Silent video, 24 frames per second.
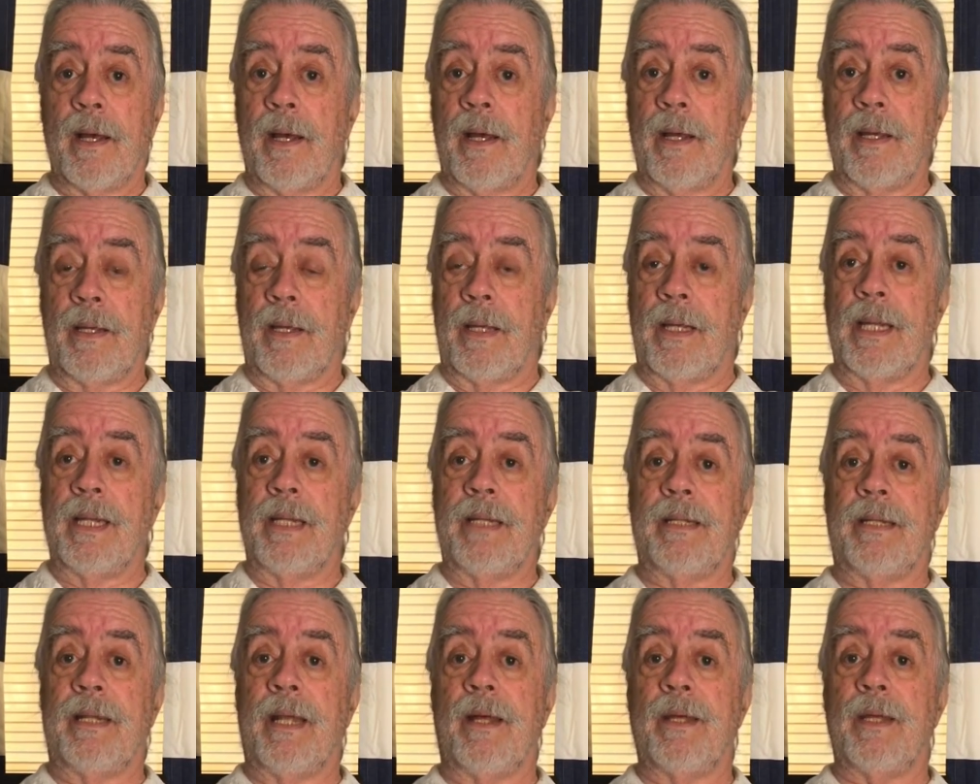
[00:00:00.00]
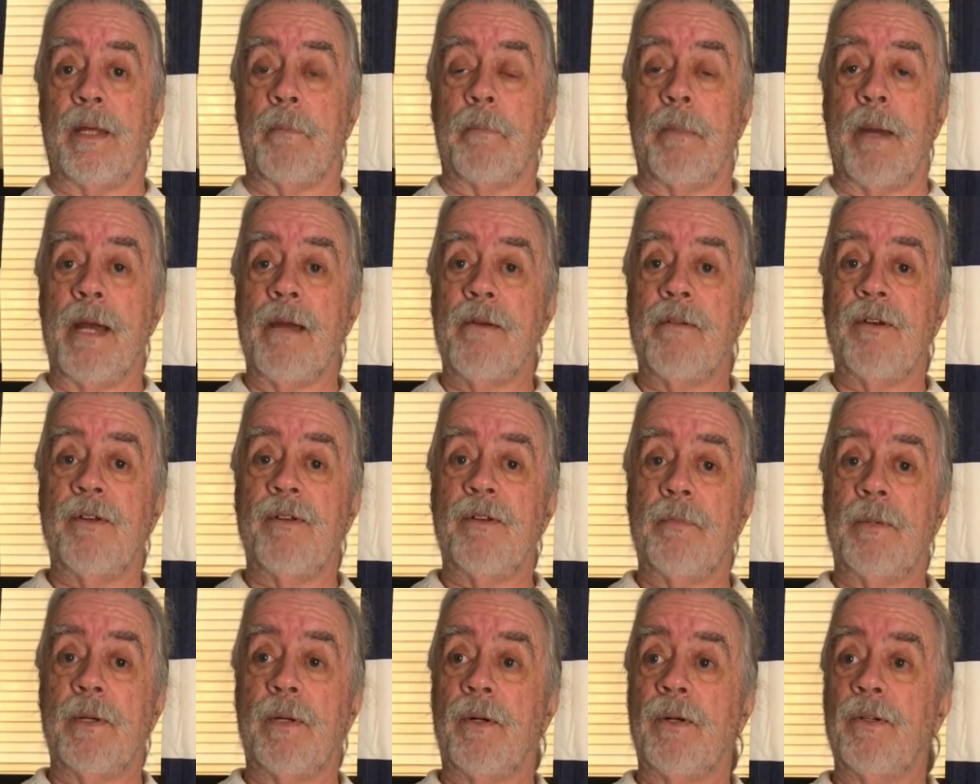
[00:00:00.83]
you didn't tell your parents
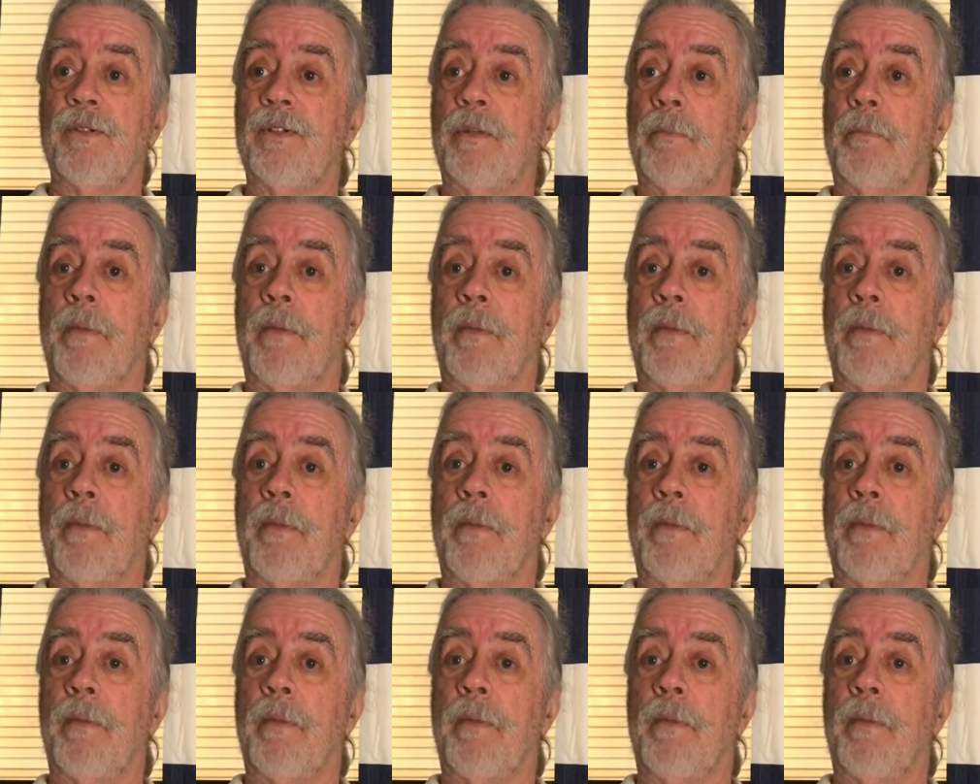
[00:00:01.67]
because your